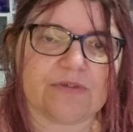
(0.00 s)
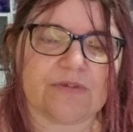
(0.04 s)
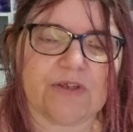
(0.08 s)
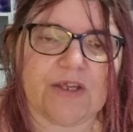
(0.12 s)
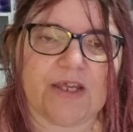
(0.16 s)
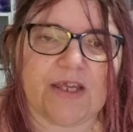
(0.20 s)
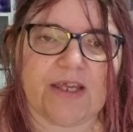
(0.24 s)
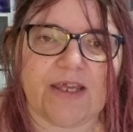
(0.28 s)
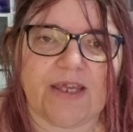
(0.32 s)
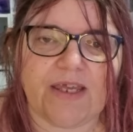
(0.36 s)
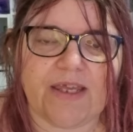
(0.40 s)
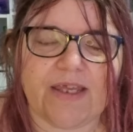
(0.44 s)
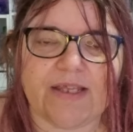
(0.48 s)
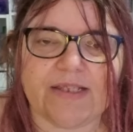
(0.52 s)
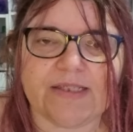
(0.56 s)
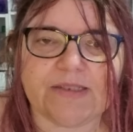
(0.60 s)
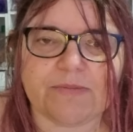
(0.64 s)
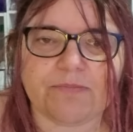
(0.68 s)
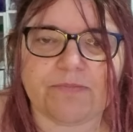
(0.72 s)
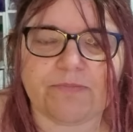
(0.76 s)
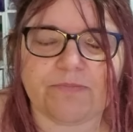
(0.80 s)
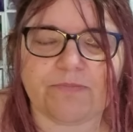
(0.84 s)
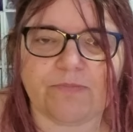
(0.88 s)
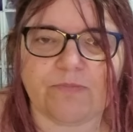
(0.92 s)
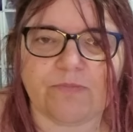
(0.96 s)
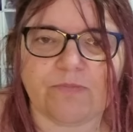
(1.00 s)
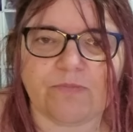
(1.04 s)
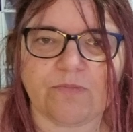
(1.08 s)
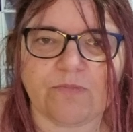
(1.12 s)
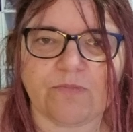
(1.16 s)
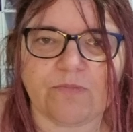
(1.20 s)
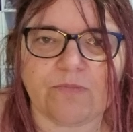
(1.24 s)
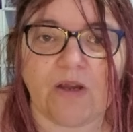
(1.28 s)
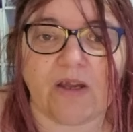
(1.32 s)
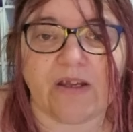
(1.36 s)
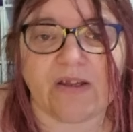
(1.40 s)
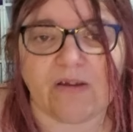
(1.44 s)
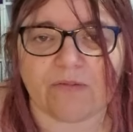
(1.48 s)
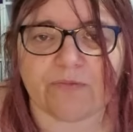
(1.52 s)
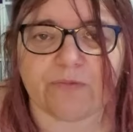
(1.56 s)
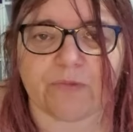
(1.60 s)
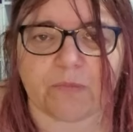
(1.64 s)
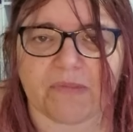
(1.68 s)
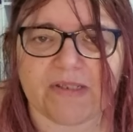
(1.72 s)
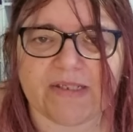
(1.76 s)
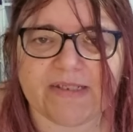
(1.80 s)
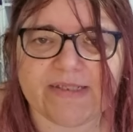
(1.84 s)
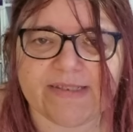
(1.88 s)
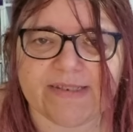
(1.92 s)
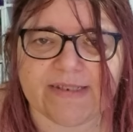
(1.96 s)
It's I got from
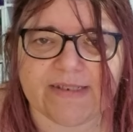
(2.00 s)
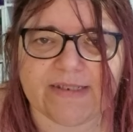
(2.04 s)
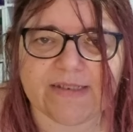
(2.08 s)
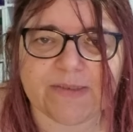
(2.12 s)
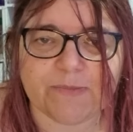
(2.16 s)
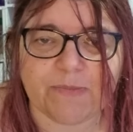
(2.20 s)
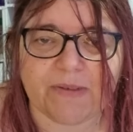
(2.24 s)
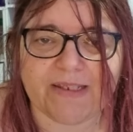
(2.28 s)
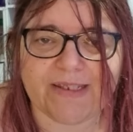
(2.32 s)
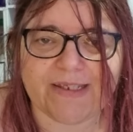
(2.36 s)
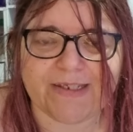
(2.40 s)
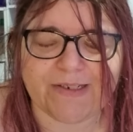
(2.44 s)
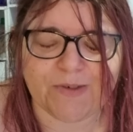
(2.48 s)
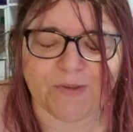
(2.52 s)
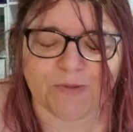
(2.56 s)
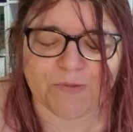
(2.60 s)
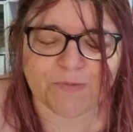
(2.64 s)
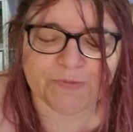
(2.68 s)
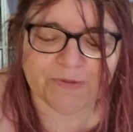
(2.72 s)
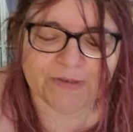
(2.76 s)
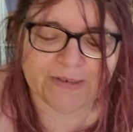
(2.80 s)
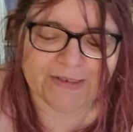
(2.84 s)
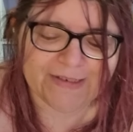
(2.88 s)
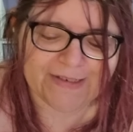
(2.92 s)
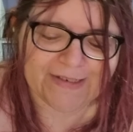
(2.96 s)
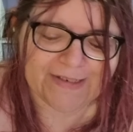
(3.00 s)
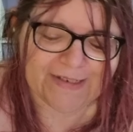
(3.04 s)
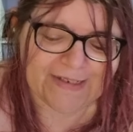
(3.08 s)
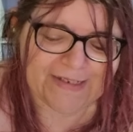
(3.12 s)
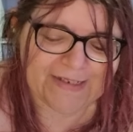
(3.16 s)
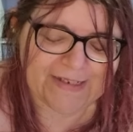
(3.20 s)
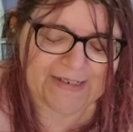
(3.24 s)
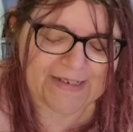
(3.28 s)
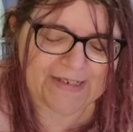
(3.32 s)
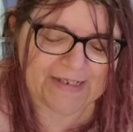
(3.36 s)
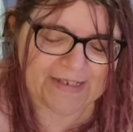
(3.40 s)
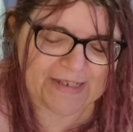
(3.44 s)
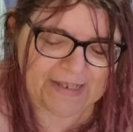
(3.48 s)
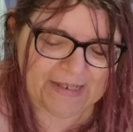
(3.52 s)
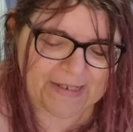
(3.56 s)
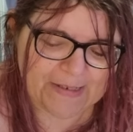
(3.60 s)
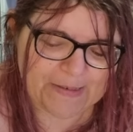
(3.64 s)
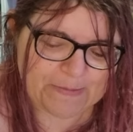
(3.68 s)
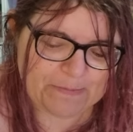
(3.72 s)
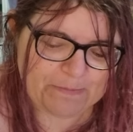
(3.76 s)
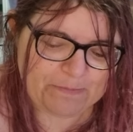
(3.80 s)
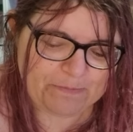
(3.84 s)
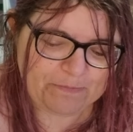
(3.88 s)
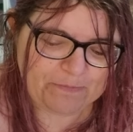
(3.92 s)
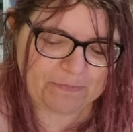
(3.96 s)
Etsy, speaking of.
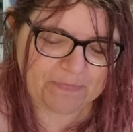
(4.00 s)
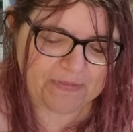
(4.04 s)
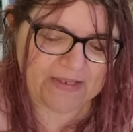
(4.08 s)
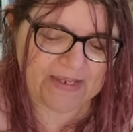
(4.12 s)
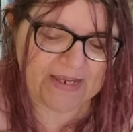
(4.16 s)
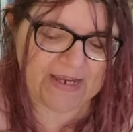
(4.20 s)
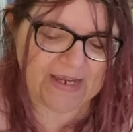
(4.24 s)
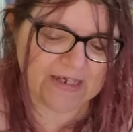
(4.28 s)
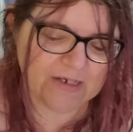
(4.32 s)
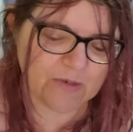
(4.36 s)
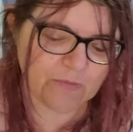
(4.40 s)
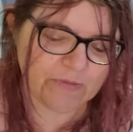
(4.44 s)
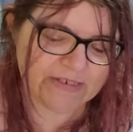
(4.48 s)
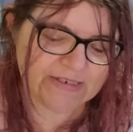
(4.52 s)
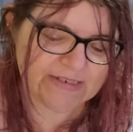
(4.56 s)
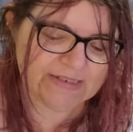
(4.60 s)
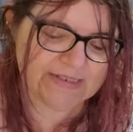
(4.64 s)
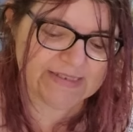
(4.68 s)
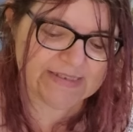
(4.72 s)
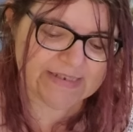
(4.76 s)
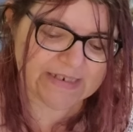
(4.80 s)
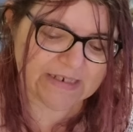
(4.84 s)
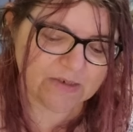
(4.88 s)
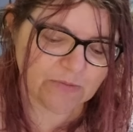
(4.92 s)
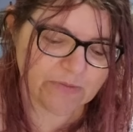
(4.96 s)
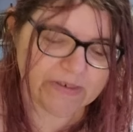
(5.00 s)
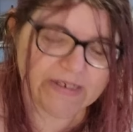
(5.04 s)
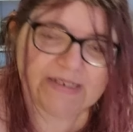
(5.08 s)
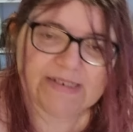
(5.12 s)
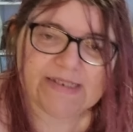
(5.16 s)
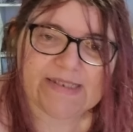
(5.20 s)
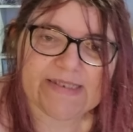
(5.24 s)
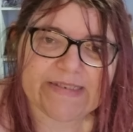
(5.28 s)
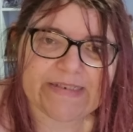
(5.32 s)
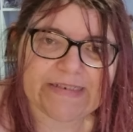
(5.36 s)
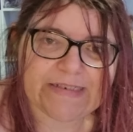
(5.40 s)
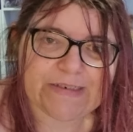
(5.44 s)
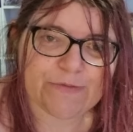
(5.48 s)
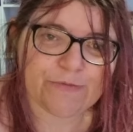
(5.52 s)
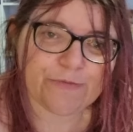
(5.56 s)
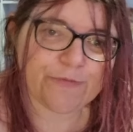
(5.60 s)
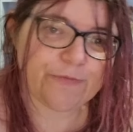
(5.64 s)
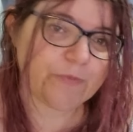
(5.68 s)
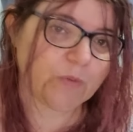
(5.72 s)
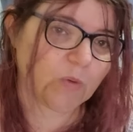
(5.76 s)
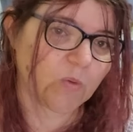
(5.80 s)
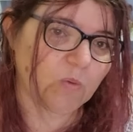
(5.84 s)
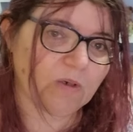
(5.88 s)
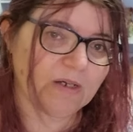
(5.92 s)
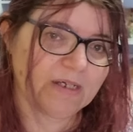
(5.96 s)
Halloween Silhouette Set of
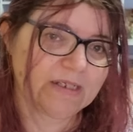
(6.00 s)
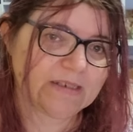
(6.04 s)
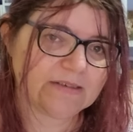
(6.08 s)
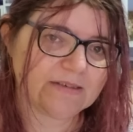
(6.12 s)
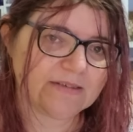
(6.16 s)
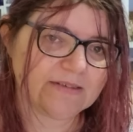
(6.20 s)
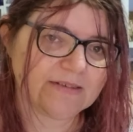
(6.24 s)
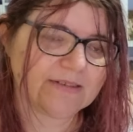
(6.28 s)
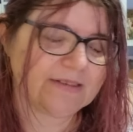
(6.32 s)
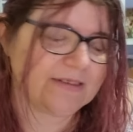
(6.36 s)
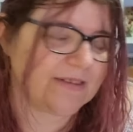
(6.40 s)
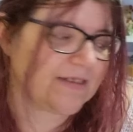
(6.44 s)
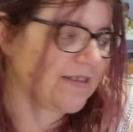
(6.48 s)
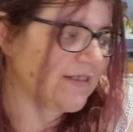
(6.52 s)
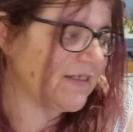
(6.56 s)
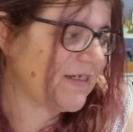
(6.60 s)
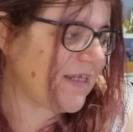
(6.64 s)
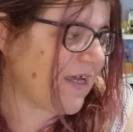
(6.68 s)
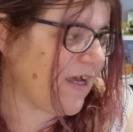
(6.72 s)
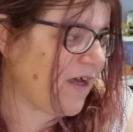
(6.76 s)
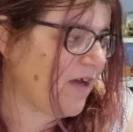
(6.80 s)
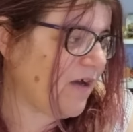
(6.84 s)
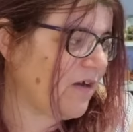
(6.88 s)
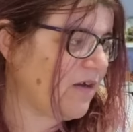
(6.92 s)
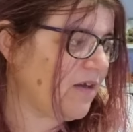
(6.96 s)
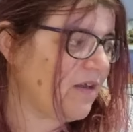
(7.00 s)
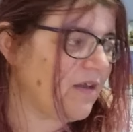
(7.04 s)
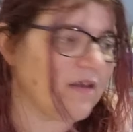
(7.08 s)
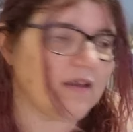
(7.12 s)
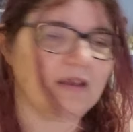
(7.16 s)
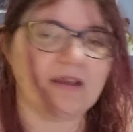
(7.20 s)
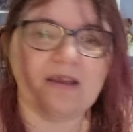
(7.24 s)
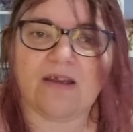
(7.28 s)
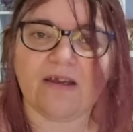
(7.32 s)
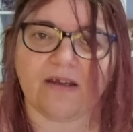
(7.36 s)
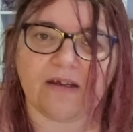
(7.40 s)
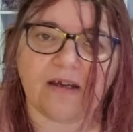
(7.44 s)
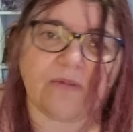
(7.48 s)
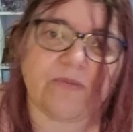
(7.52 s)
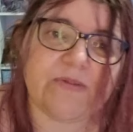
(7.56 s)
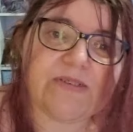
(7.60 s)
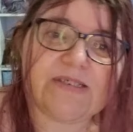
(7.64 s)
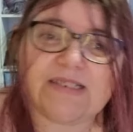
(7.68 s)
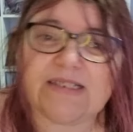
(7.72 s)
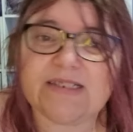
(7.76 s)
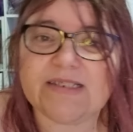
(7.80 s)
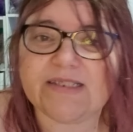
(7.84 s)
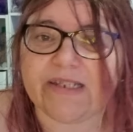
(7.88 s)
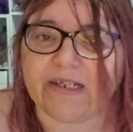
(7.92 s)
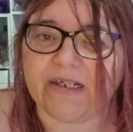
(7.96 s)
Four. Now,
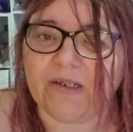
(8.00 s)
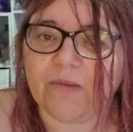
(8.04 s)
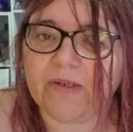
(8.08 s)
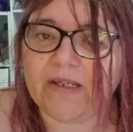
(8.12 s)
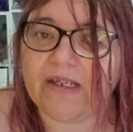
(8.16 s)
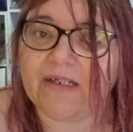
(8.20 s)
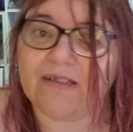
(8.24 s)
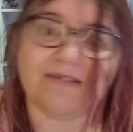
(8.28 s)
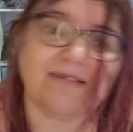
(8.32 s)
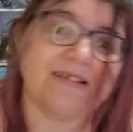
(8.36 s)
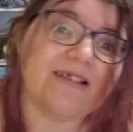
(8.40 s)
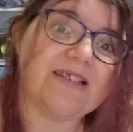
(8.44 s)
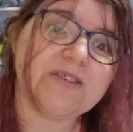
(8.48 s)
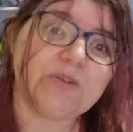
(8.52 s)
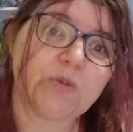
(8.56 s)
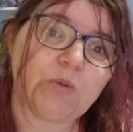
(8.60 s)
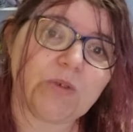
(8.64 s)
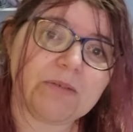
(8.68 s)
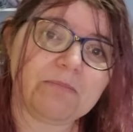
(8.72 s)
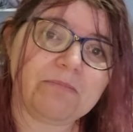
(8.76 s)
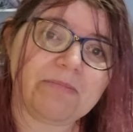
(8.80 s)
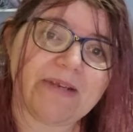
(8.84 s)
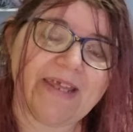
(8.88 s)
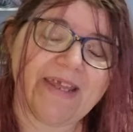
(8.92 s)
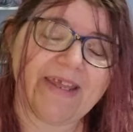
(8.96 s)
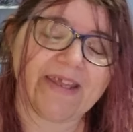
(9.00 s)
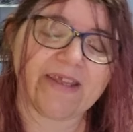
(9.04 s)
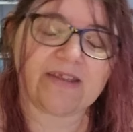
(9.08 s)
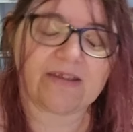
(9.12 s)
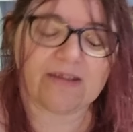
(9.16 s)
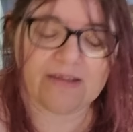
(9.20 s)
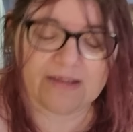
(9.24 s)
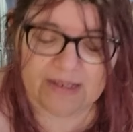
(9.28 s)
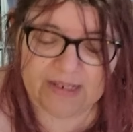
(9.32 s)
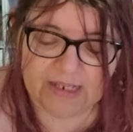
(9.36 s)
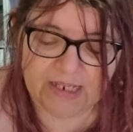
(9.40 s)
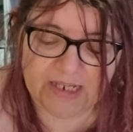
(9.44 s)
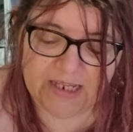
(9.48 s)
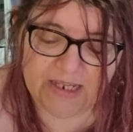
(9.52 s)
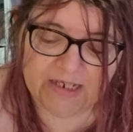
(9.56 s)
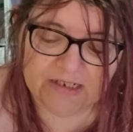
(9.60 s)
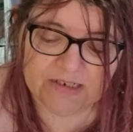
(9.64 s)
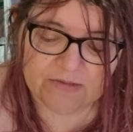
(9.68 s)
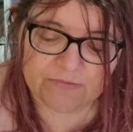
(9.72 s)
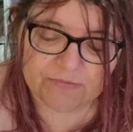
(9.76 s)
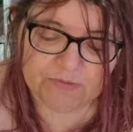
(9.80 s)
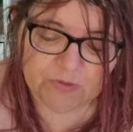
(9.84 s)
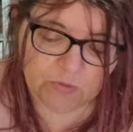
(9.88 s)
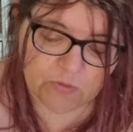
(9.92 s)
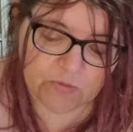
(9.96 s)
obviously Silhouette is all in black, and
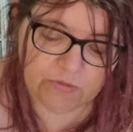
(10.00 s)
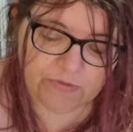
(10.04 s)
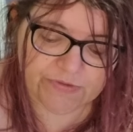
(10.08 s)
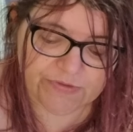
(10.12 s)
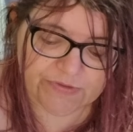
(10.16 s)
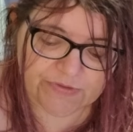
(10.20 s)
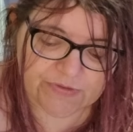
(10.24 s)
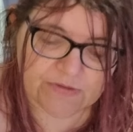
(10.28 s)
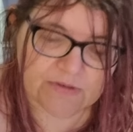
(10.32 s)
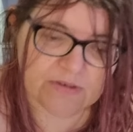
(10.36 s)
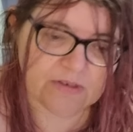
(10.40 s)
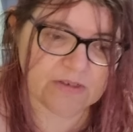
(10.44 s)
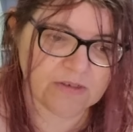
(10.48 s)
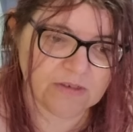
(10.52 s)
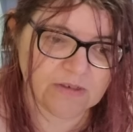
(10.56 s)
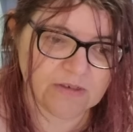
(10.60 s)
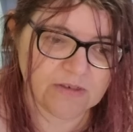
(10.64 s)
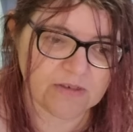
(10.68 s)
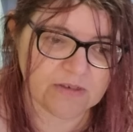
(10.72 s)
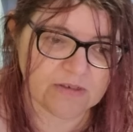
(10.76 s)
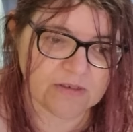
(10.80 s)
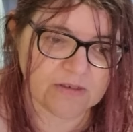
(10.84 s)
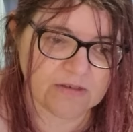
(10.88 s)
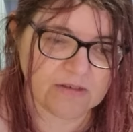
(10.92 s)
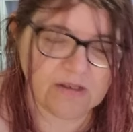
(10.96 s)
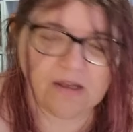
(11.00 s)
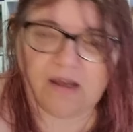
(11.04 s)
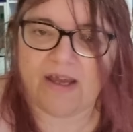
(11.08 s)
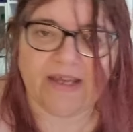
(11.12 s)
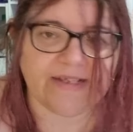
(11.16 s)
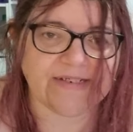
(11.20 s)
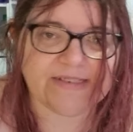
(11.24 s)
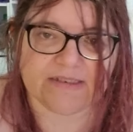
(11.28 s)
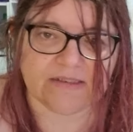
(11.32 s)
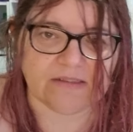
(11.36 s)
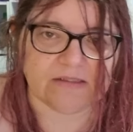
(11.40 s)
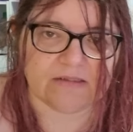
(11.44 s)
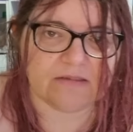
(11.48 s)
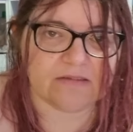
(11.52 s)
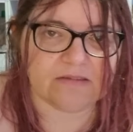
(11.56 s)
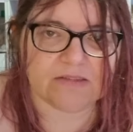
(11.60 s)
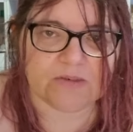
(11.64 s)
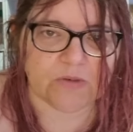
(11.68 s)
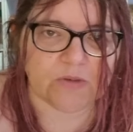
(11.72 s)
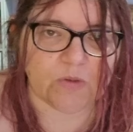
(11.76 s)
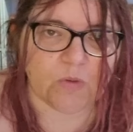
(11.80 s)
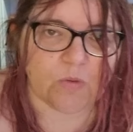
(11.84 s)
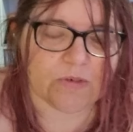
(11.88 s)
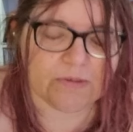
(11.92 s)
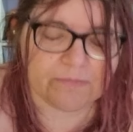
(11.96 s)
of course I didn't
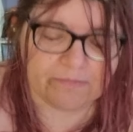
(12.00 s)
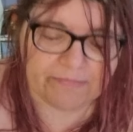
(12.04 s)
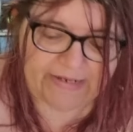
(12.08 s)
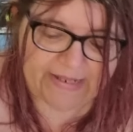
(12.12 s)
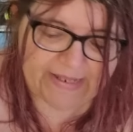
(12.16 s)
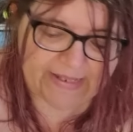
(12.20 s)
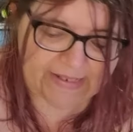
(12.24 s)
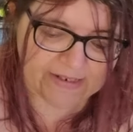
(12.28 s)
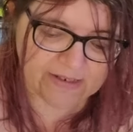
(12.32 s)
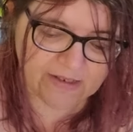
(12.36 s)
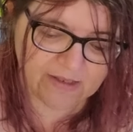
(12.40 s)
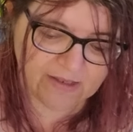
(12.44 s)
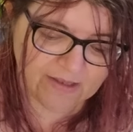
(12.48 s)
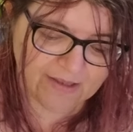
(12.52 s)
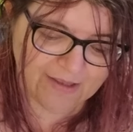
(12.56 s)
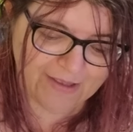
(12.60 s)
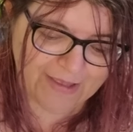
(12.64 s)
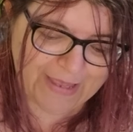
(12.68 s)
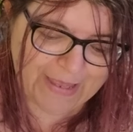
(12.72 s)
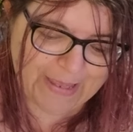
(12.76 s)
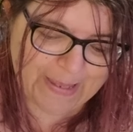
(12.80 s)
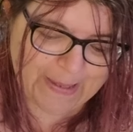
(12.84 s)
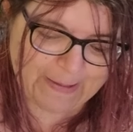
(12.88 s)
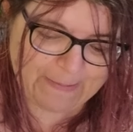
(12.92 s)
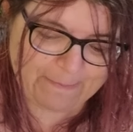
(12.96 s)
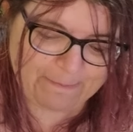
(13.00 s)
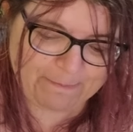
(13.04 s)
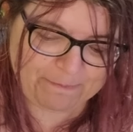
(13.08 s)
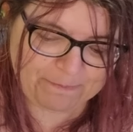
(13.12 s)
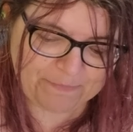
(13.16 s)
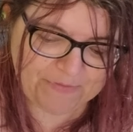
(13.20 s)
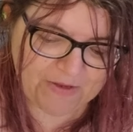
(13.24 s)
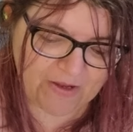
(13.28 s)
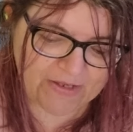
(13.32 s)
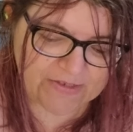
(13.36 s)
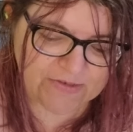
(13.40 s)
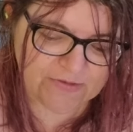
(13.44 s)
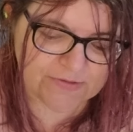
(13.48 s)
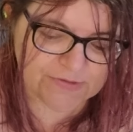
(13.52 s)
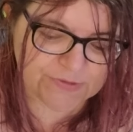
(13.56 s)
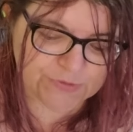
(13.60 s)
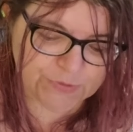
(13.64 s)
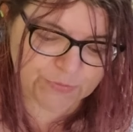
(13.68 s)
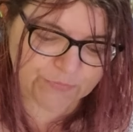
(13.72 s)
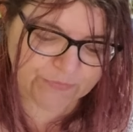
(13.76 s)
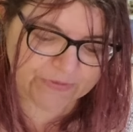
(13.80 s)
do it all in black. I used